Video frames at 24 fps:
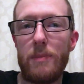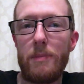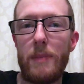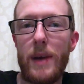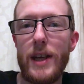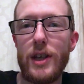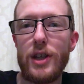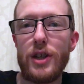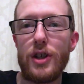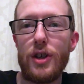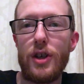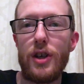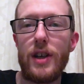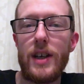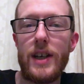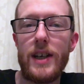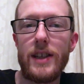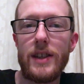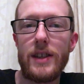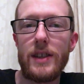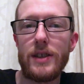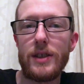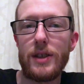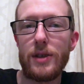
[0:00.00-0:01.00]
make sure you
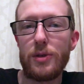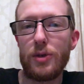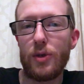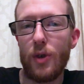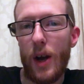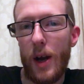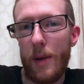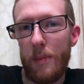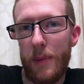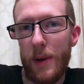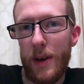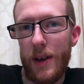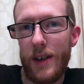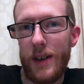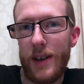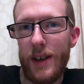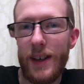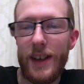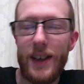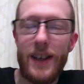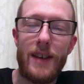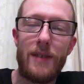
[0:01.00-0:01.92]
hit the subscribe button and